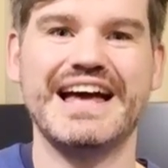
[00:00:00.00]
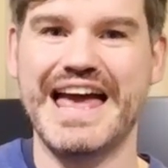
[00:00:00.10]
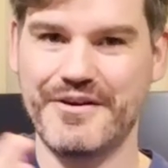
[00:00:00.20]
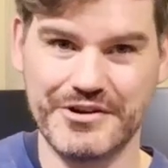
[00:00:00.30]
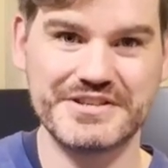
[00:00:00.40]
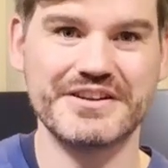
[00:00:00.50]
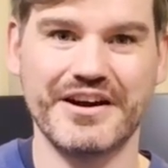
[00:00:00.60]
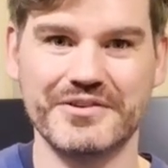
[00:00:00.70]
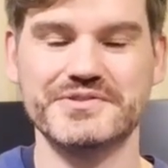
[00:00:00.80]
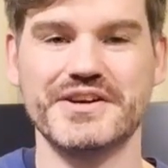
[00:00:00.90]
area
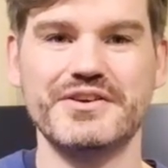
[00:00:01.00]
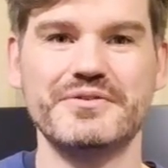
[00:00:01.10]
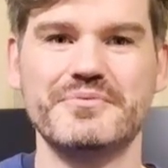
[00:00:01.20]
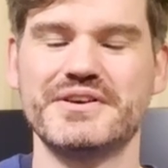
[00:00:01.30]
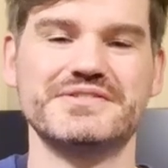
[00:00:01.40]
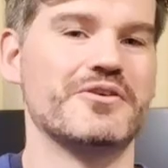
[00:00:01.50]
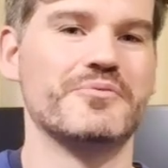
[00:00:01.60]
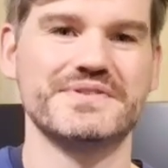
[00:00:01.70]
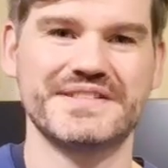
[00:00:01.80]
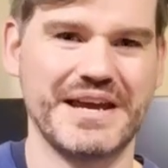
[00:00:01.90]
denial too, because no
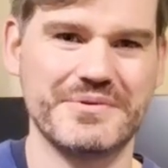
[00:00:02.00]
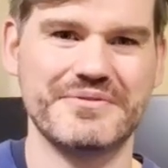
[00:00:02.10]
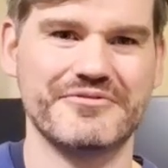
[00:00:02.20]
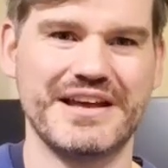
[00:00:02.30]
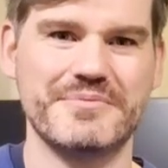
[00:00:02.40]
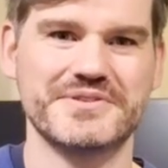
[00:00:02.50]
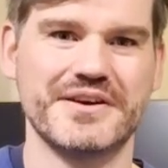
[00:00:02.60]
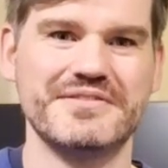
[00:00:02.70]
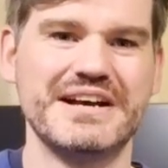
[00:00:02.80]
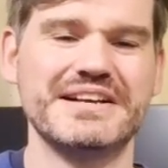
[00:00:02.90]
one wants to get within flamer
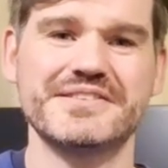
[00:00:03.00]
zone.